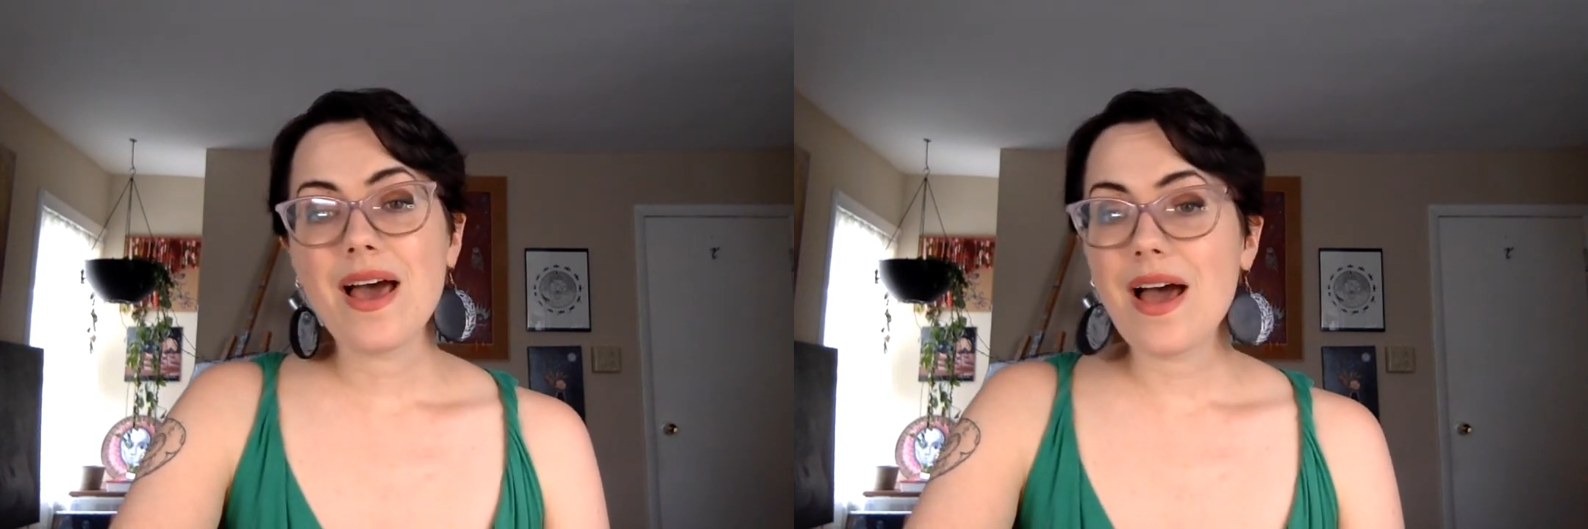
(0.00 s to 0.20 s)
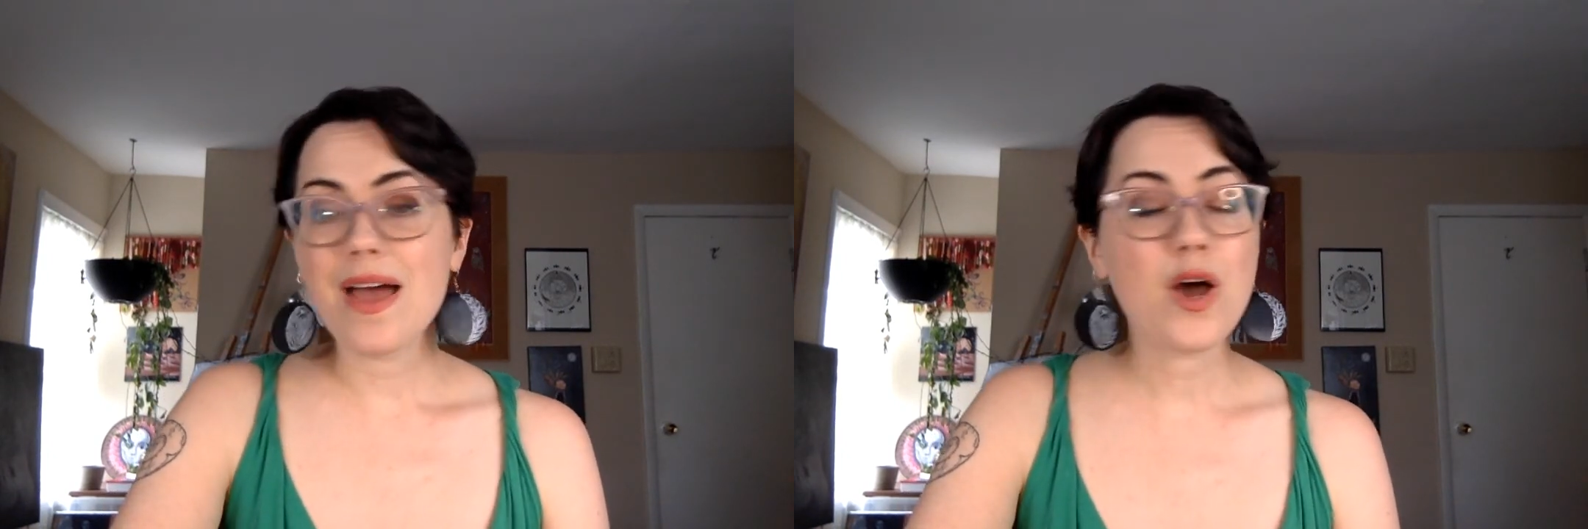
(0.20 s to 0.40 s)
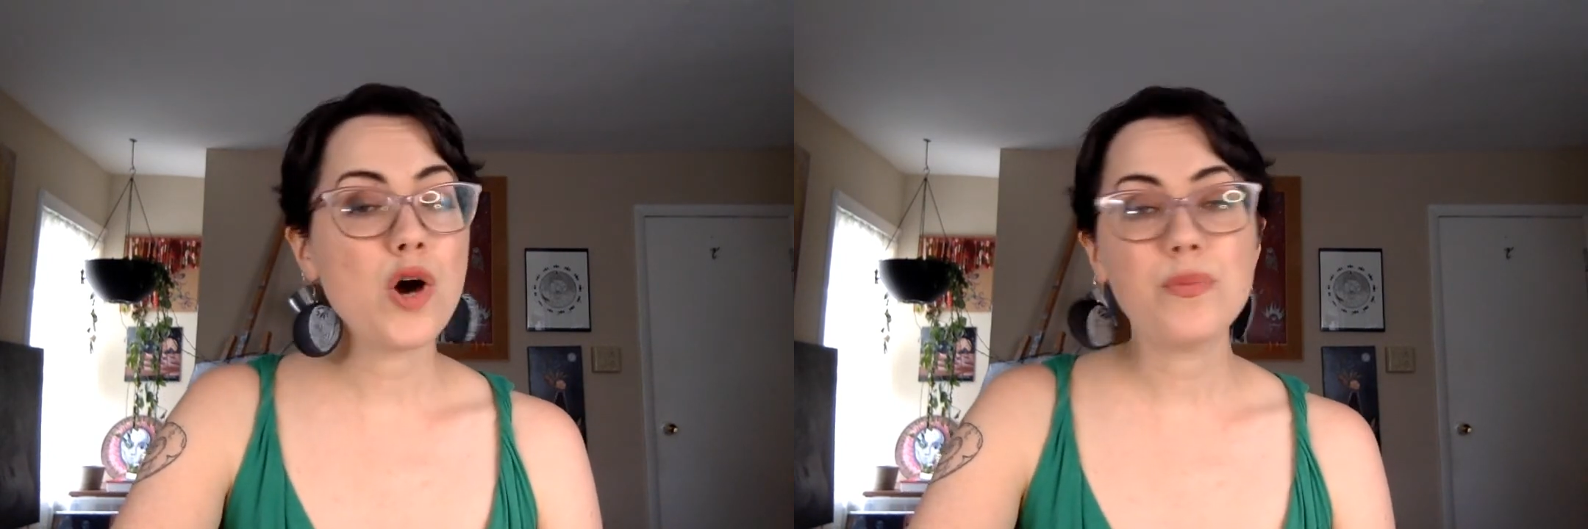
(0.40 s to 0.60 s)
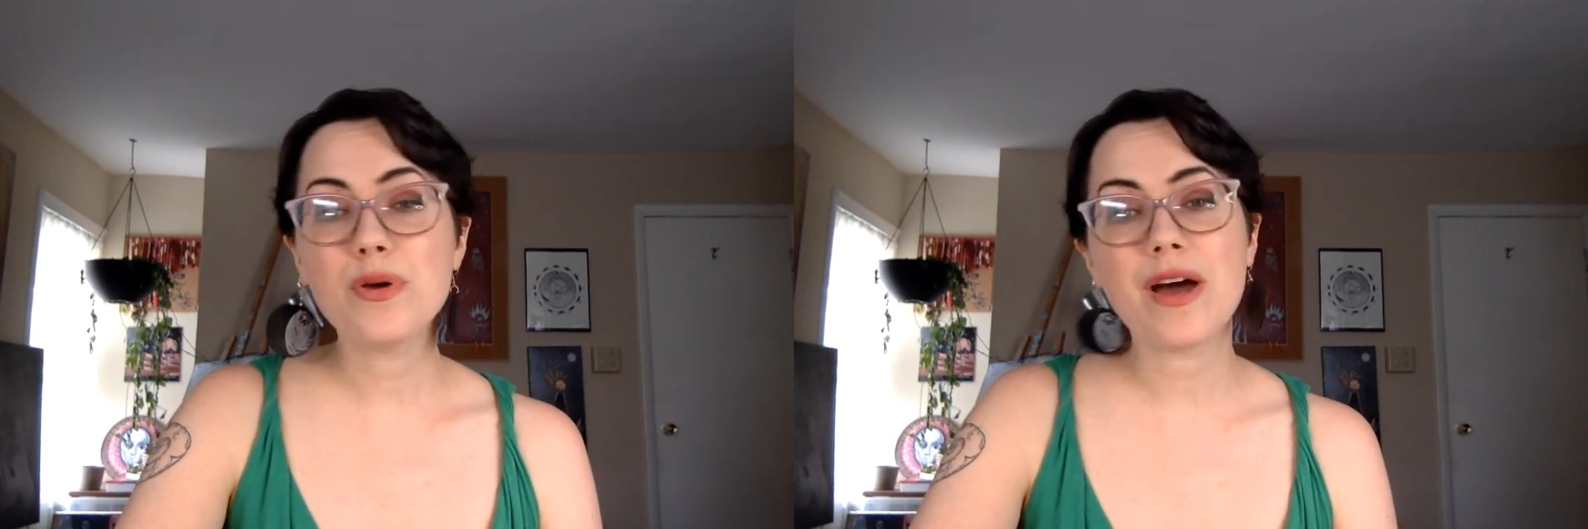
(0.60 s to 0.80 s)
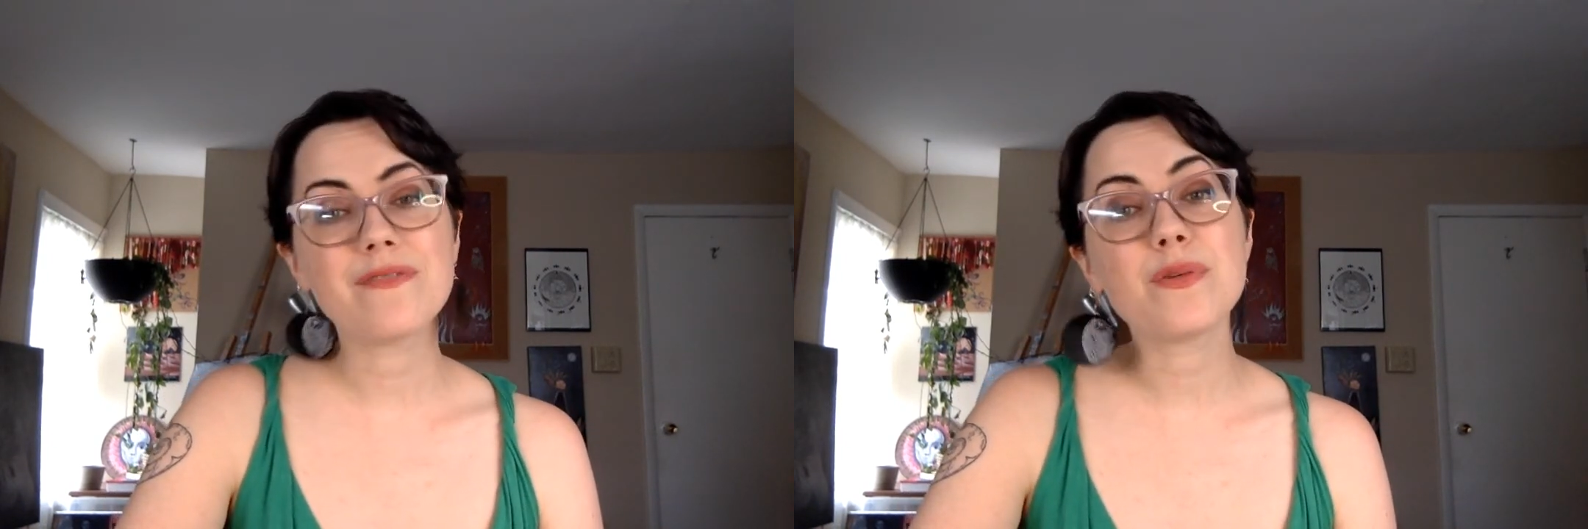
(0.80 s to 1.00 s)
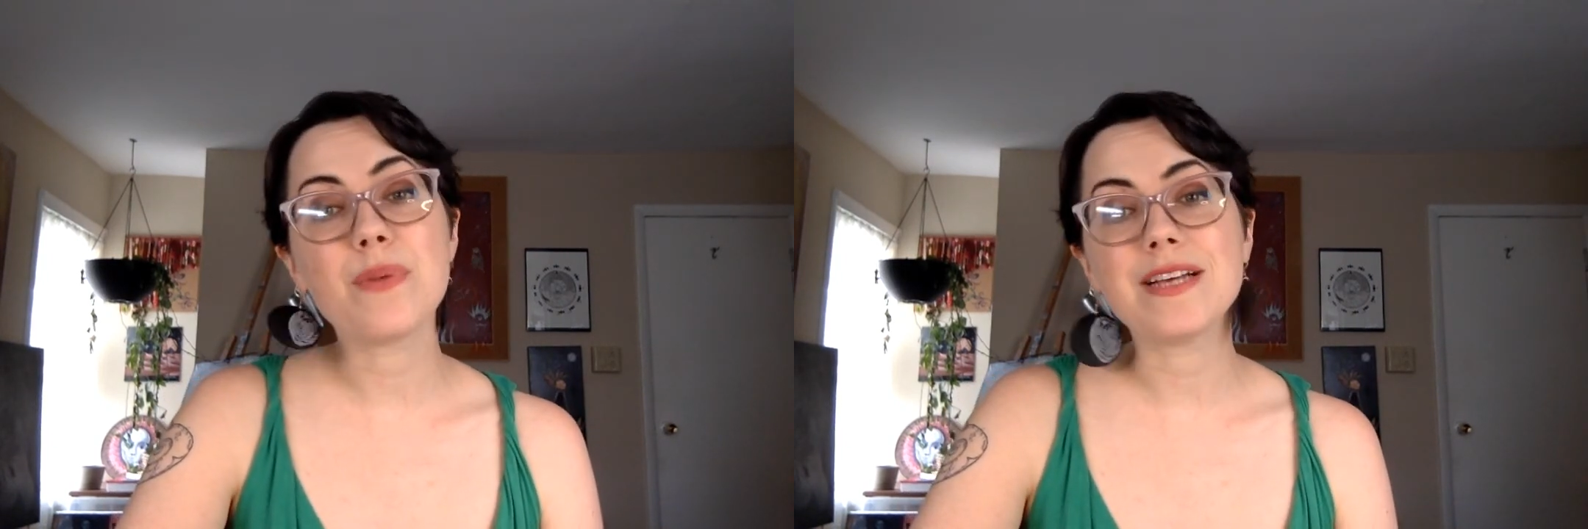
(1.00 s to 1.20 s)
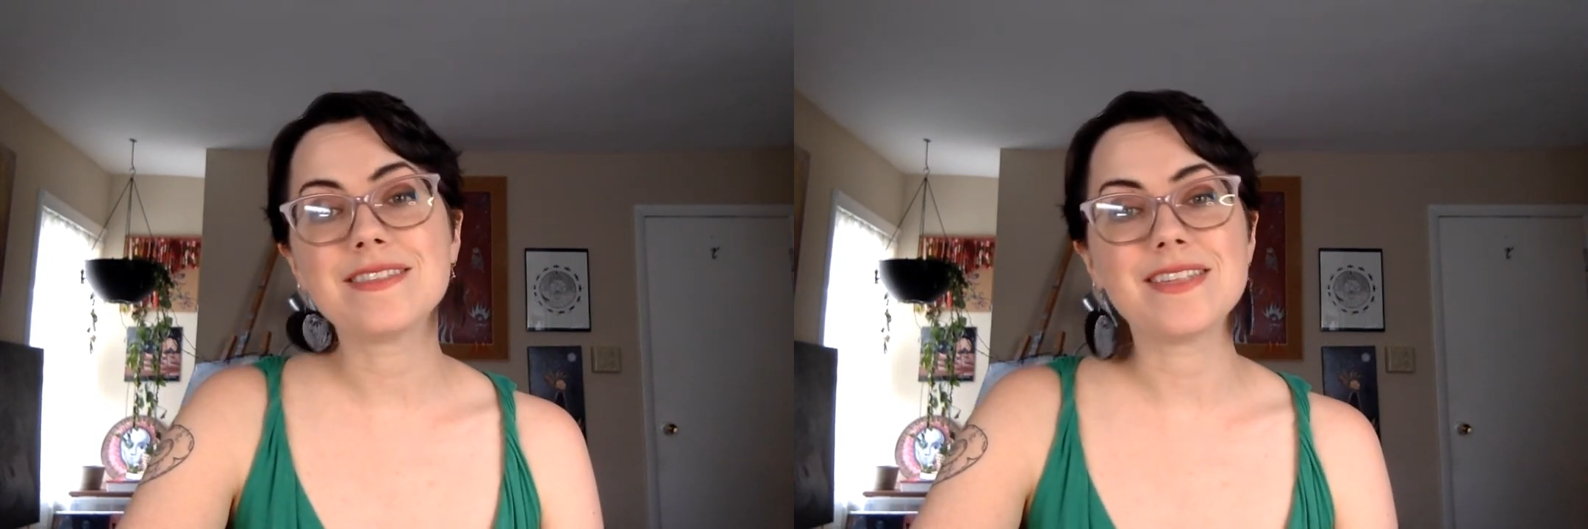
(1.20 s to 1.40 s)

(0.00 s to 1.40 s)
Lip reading: I hope you have the best